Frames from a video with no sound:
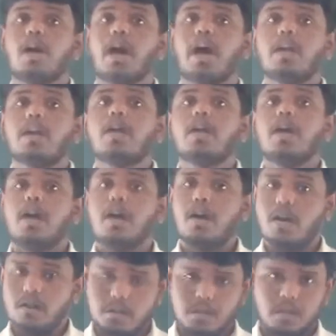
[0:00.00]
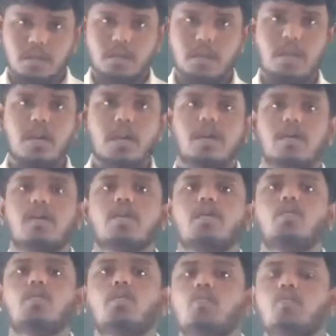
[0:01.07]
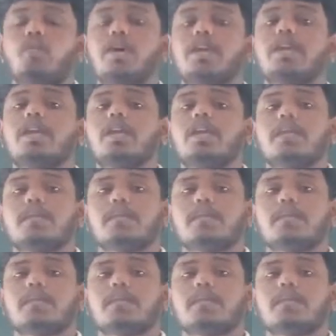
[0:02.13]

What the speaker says: are working,